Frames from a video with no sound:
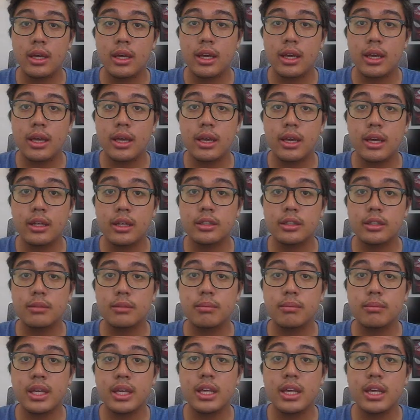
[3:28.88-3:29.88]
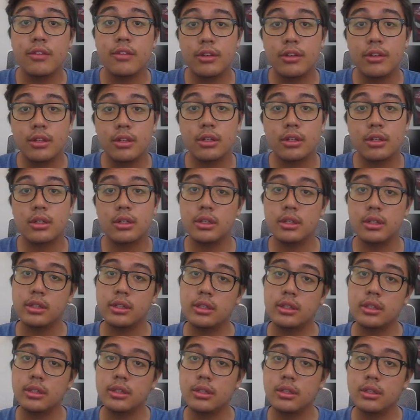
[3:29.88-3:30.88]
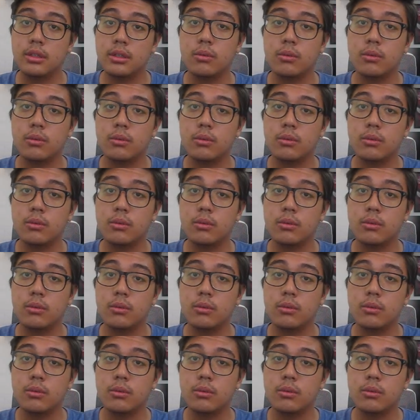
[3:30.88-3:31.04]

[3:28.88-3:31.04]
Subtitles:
and it may even look good